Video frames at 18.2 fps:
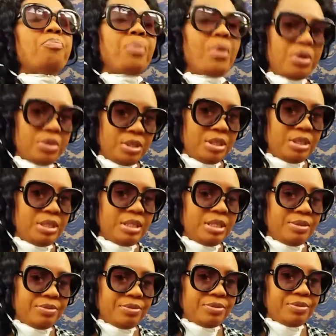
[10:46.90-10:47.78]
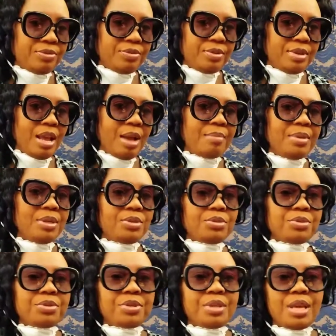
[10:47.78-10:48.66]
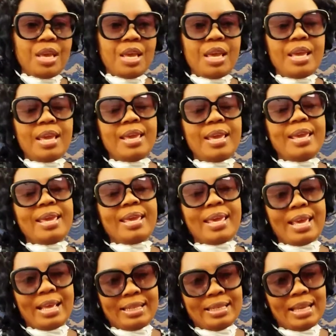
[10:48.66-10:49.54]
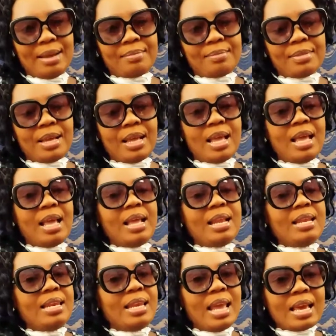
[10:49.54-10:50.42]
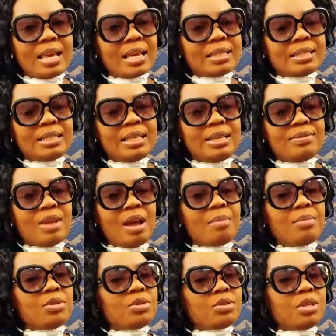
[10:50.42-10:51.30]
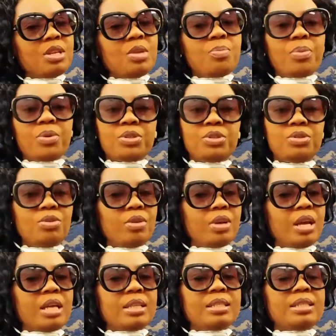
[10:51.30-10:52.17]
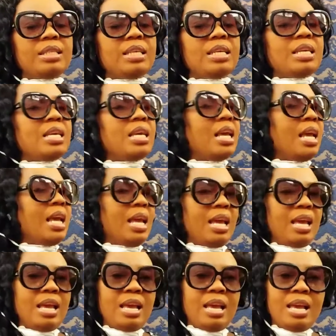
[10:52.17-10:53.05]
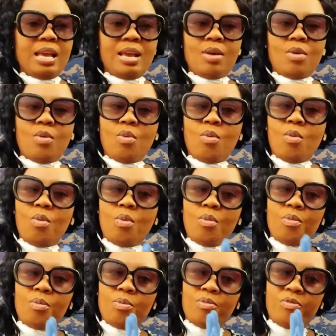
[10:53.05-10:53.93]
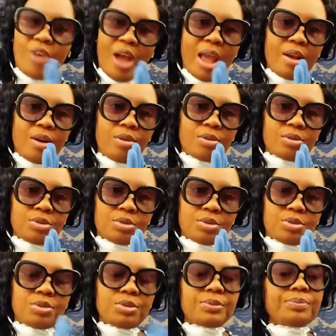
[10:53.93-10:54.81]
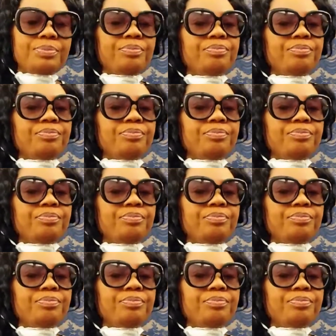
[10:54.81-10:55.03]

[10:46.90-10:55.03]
positive. That means to say it get them. Negative, that means to say the person will get the virus.